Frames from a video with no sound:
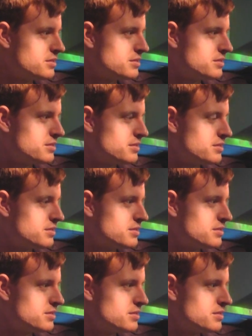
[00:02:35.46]

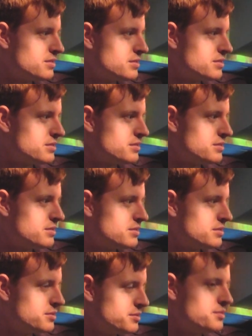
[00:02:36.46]

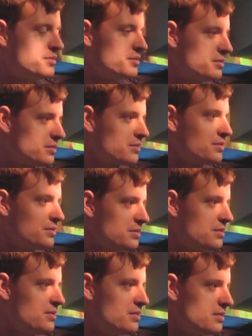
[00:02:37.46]

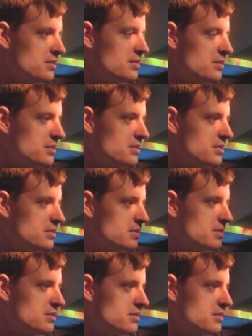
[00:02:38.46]

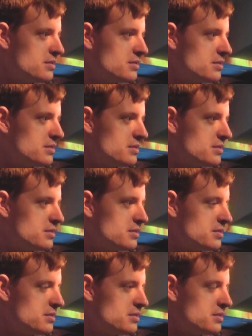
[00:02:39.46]

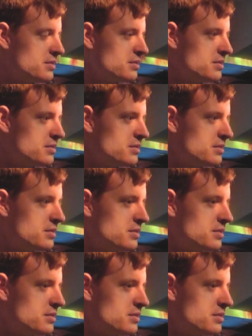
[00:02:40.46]
The person shown says nothing.